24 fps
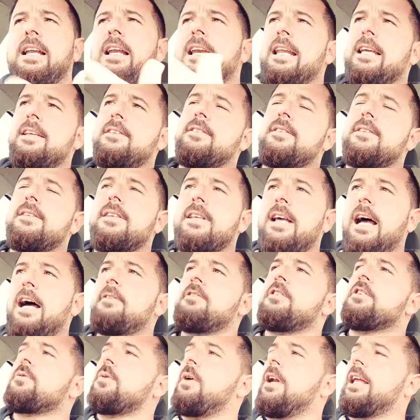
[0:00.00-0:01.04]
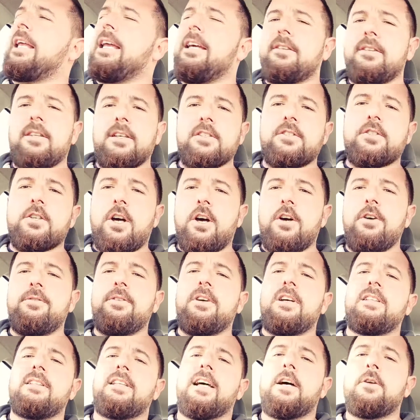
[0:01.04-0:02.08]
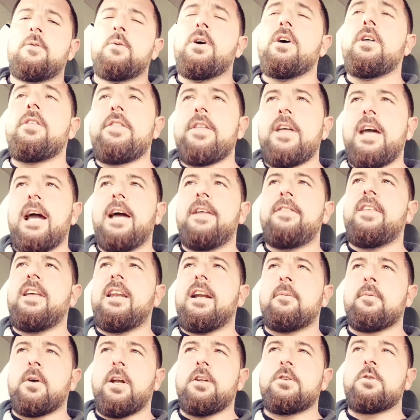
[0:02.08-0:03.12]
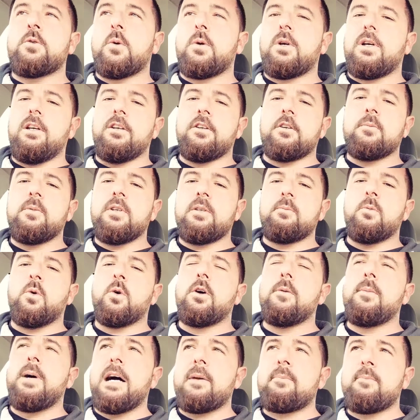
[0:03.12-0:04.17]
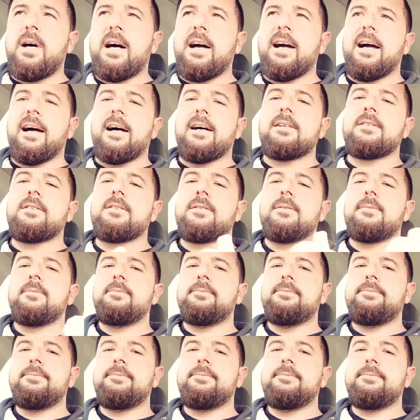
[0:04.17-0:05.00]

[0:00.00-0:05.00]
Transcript: I just want to get this over and done with, and then I'm going to talk a little bit more about my house.